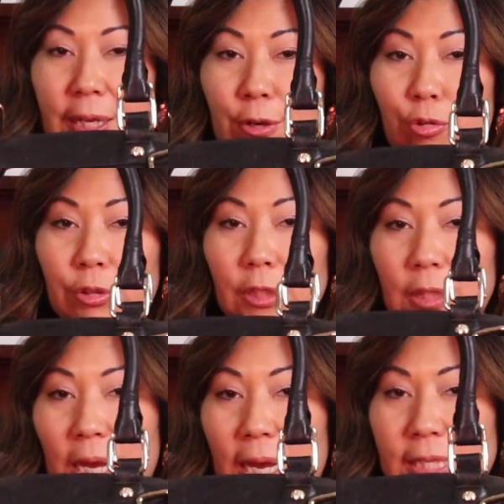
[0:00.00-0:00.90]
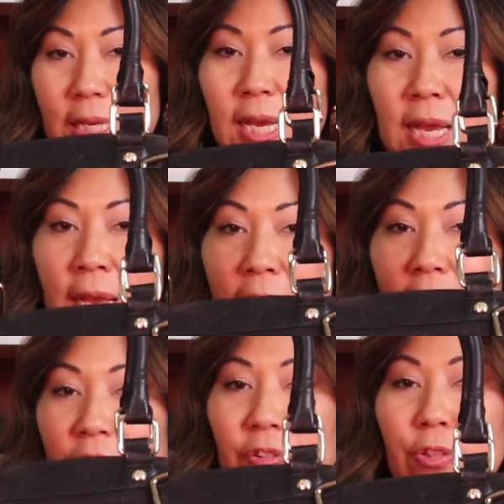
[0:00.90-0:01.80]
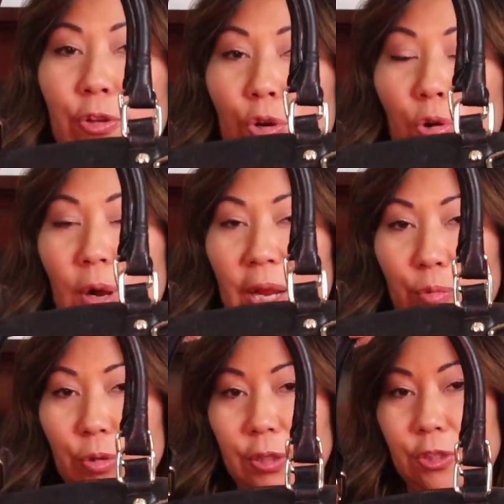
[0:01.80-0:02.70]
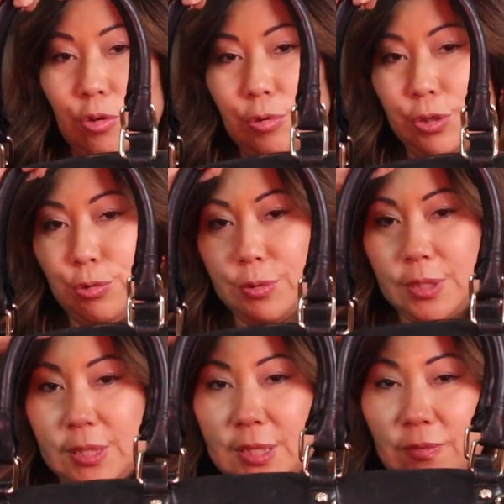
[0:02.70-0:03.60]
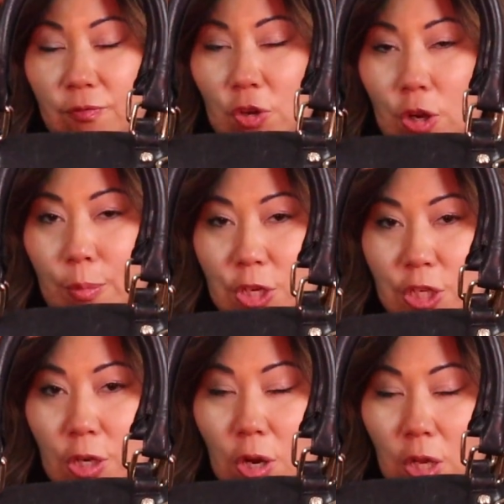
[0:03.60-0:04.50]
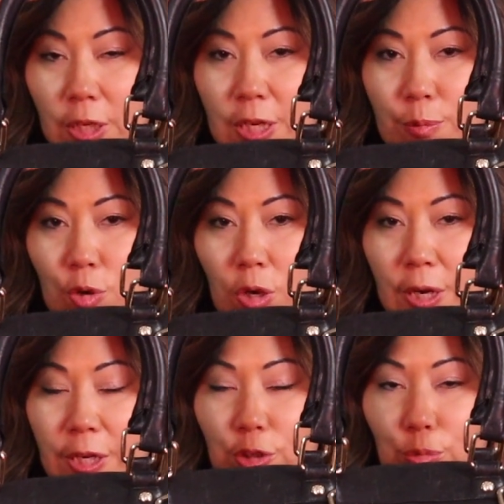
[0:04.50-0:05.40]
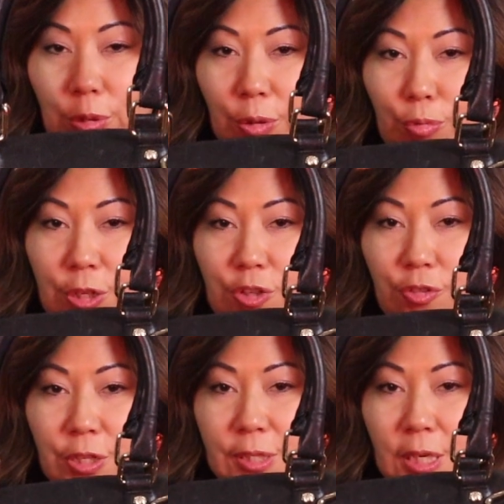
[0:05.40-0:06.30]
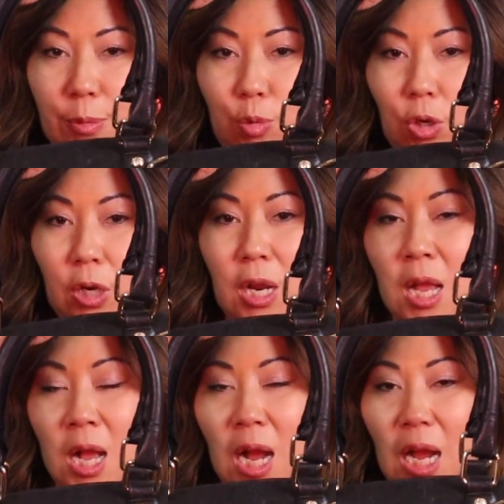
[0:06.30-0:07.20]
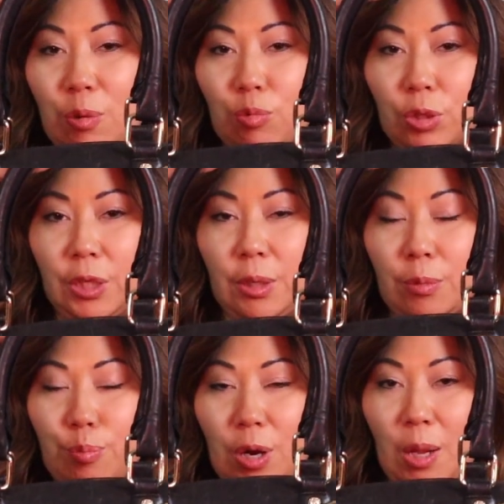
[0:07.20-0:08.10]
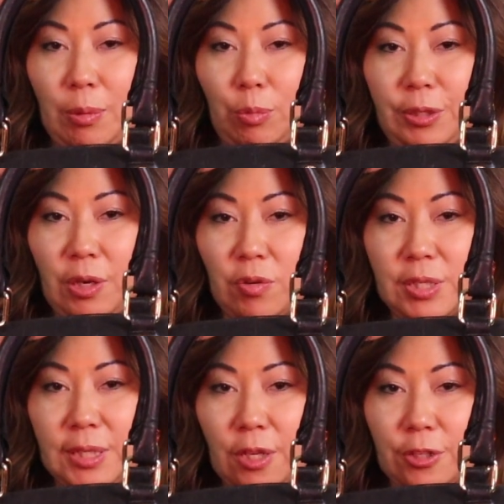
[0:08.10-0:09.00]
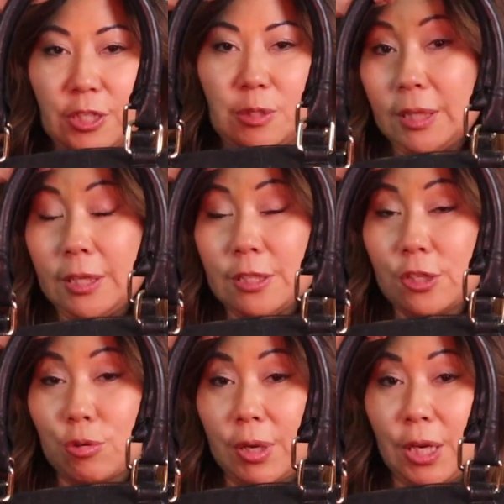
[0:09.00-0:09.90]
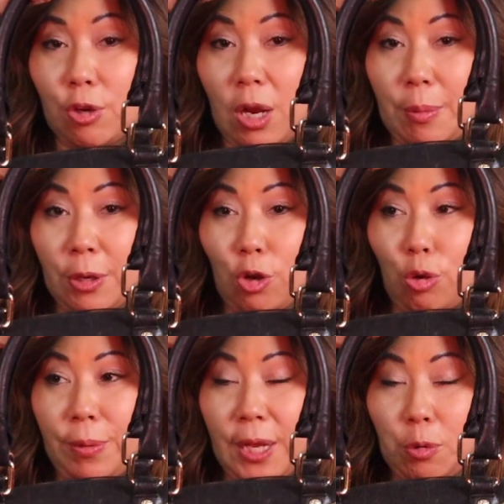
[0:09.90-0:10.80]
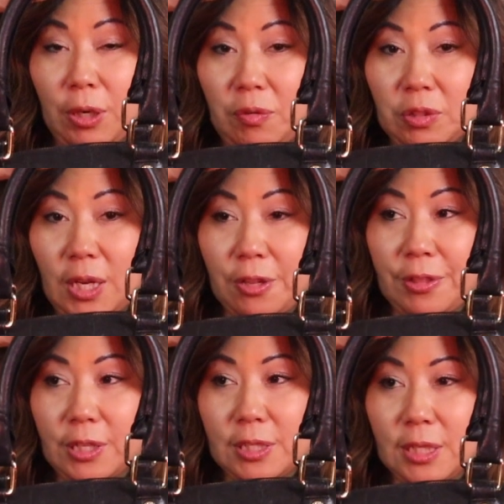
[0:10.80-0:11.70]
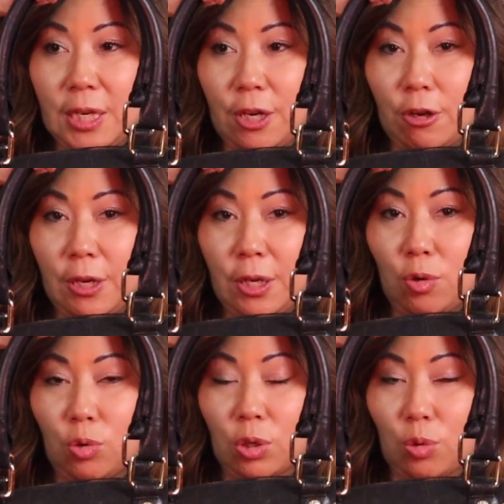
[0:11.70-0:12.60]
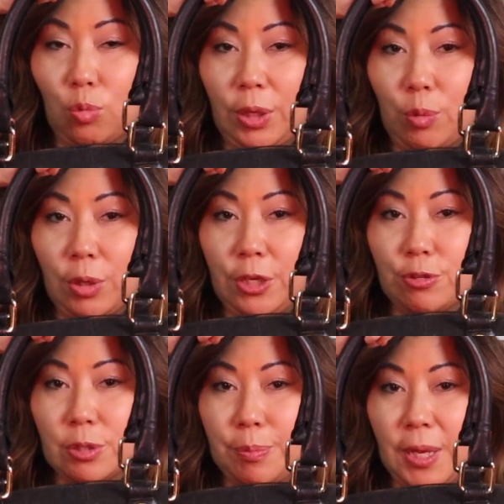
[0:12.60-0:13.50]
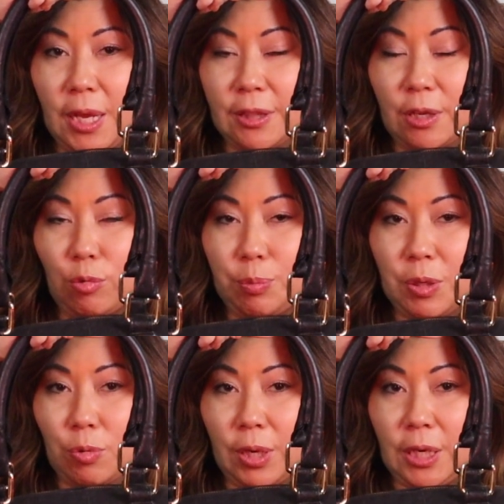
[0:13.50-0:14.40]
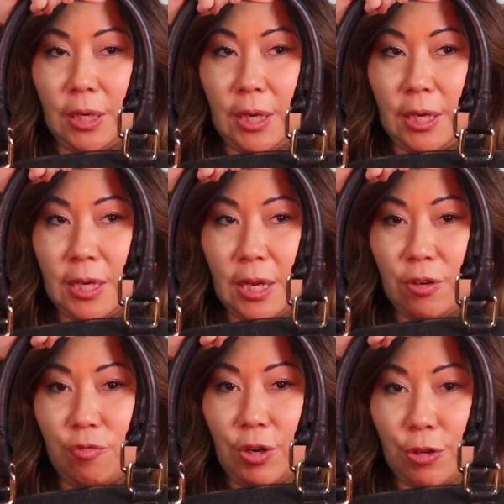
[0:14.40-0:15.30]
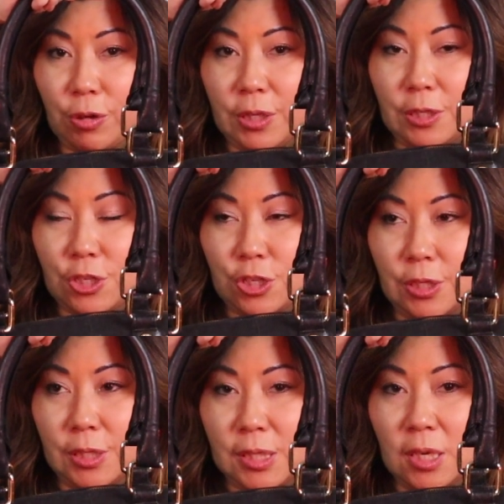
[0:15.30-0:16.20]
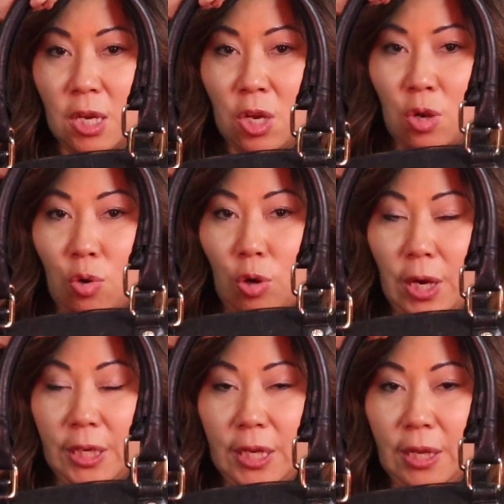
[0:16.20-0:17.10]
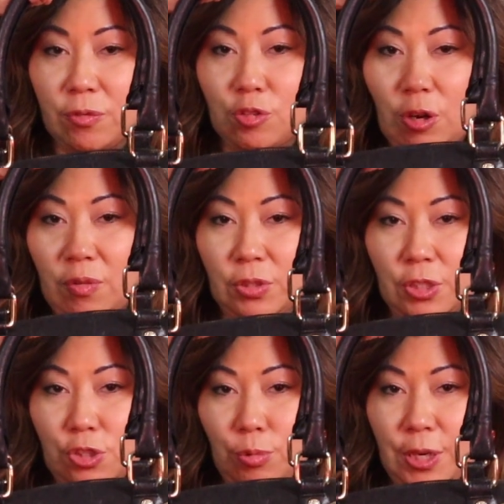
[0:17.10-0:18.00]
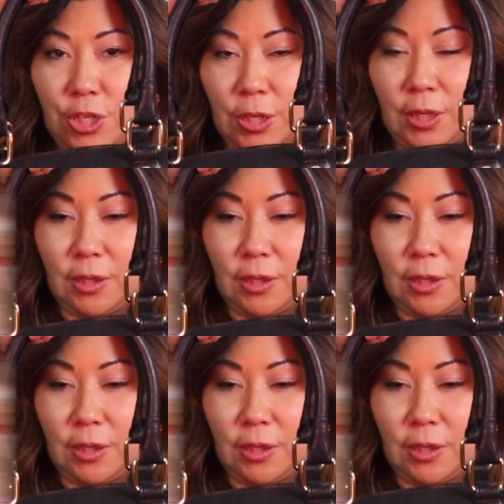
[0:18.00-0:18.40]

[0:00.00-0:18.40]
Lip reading: can hold a lot. Even though I really don't use this very much at all anymore, I don't really reach for this anymore, I really probably would never sell this. It is a great grab and go bag when I have a lot of things to carry, or when I want to use a bag that would be great in any kind of weather conditions or any kind of travel situation.